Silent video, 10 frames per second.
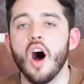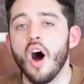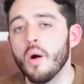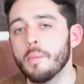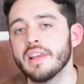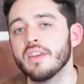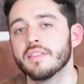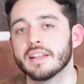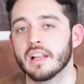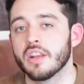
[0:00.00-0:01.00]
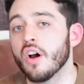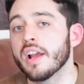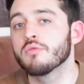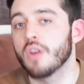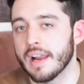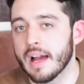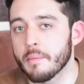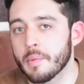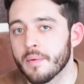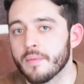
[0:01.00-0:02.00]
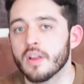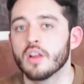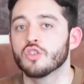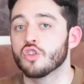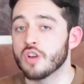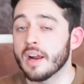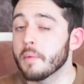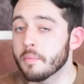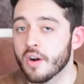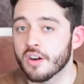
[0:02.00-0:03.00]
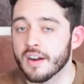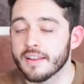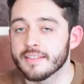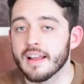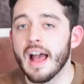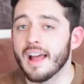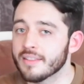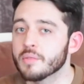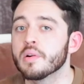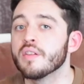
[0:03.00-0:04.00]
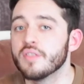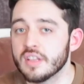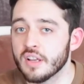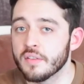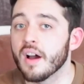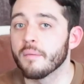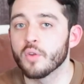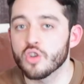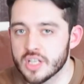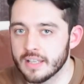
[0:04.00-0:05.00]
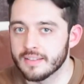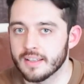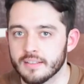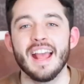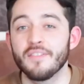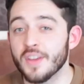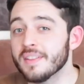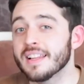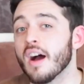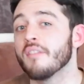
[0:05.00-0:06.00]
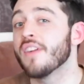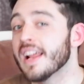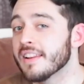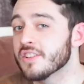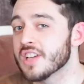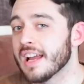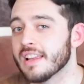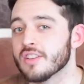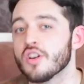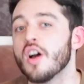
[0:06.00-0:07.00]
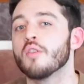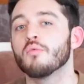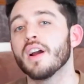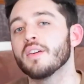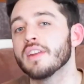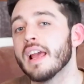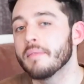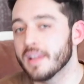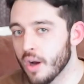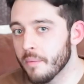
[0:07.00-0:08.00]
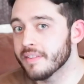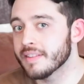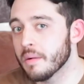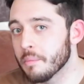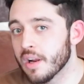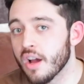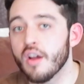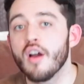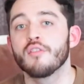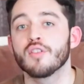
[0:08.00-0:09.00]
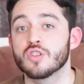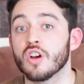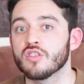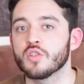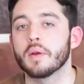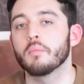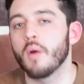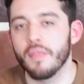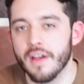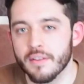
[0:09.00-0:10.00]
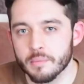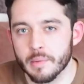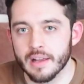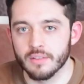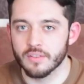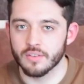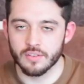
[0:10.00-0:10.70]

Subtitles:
I'll be using the Nike Run app to track my progress and to prove to you that I'm not cheating. If you think I'm failing this challenge, write your name in the comments down below for a chance to win 1,000.